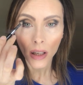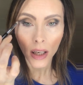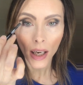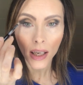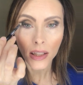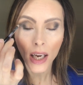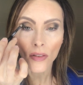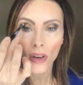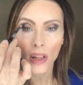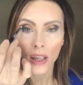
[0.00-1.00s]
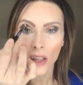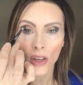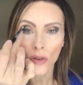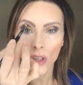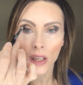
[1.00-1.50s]
it has everything that
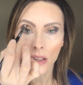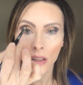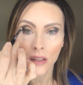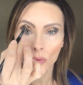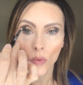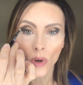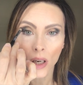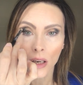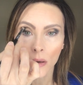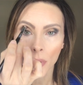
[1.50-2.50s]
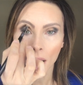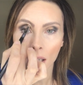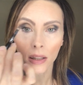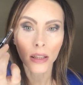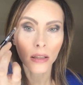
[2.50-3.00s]
you need in this one
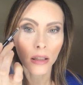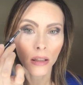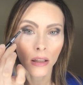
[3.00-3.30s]
palette,